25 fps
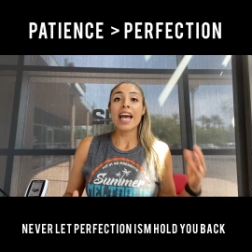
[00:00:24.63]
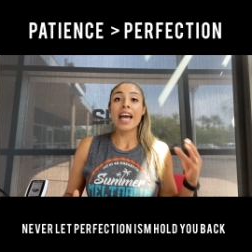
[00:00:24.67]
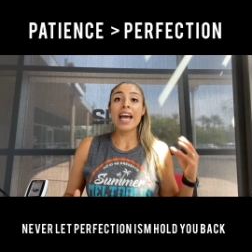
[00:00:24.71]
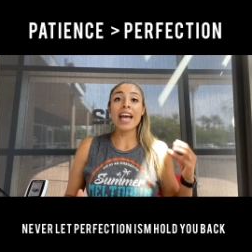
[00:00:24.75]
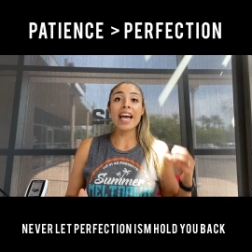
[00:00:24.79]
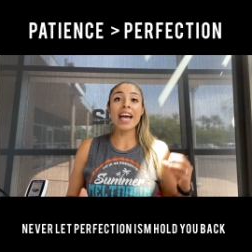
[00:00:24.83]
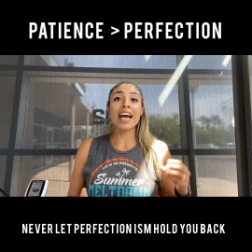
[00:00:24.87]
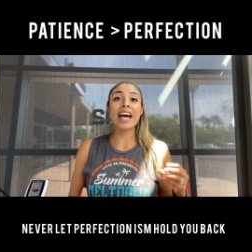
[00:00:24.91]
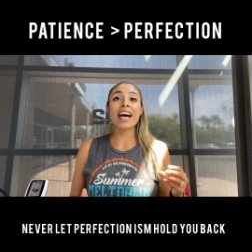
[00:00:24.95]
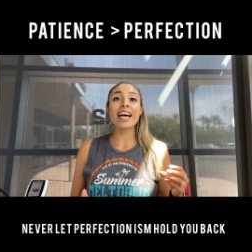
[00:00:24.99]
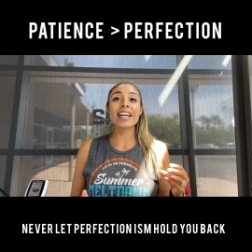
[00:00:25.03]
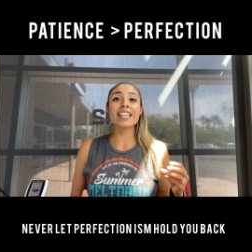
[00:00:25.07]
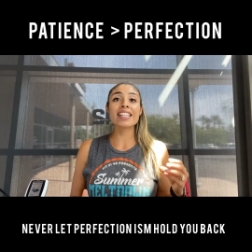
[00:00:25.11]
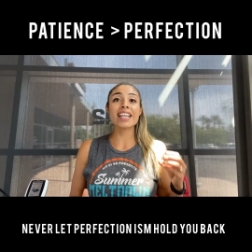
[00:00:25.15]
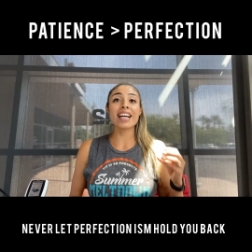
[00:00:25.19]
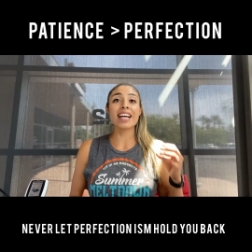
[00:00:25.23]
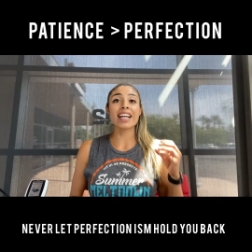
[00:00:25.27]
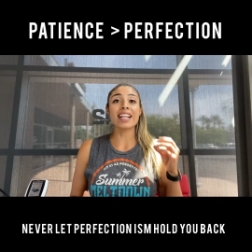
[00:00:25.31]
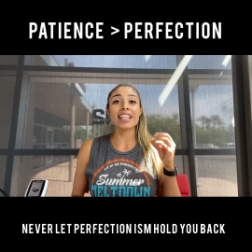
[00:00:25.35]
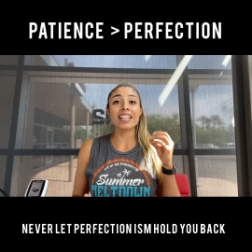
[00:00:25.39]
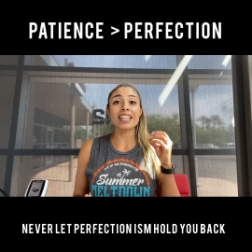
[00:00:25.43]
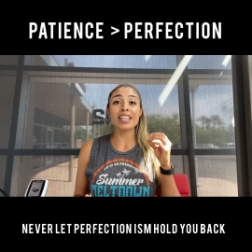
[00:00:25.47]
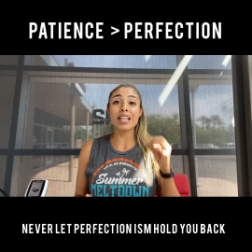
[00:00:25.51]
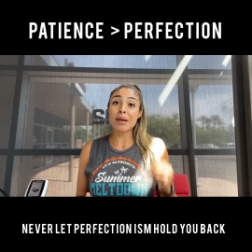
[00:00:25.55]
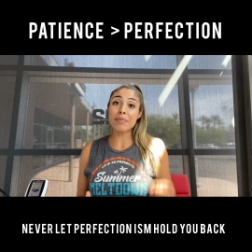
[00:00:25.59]
And
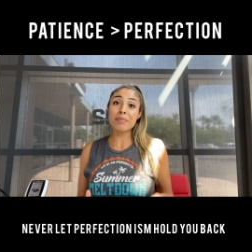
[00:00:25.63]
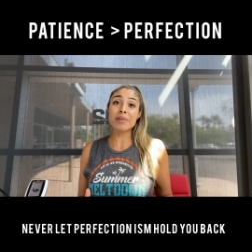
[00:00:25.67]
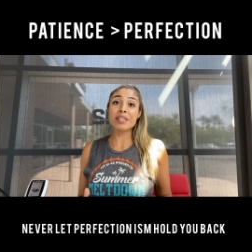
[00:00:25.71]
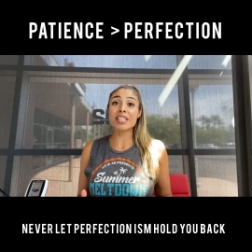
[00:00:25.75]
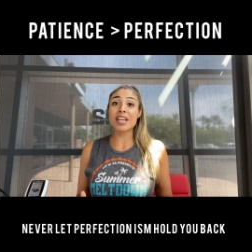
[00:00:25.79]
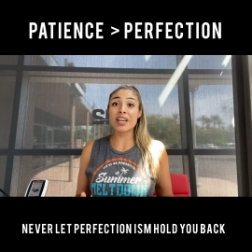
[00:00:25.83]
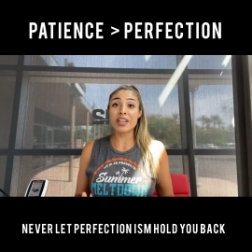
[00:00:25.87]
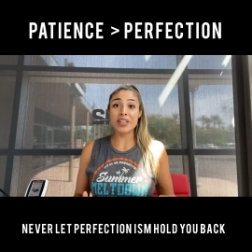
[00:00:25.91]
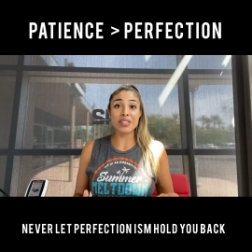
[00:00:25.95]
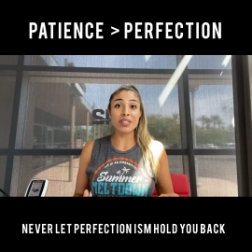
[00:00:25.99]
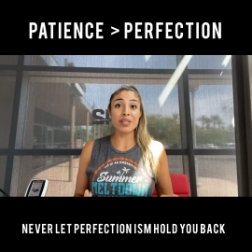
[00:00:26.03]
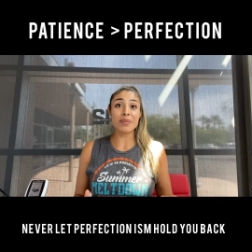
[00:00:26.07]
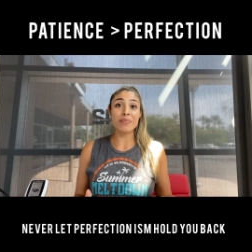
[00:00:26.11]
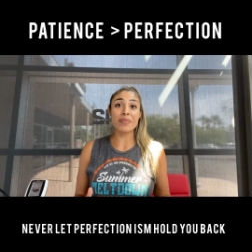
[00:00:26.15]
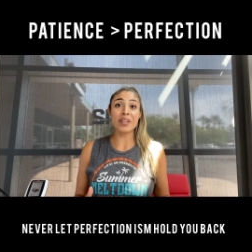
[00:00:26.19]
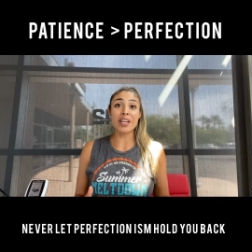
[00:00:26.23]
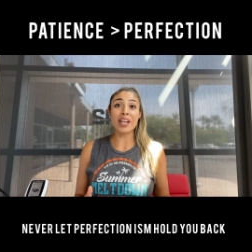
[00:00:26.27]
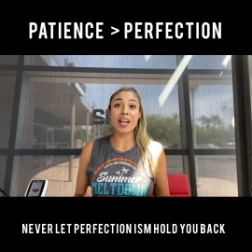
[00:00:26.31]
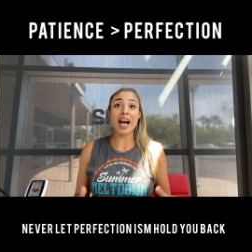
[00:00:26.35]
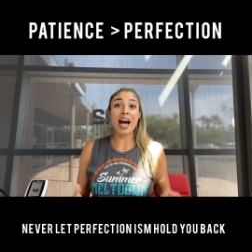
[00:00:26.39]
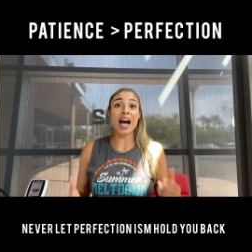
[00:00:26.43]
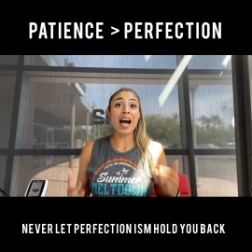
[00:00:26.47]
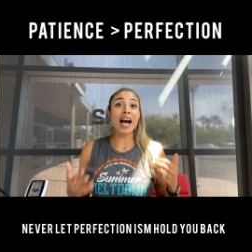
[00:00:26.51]
let me tell you something,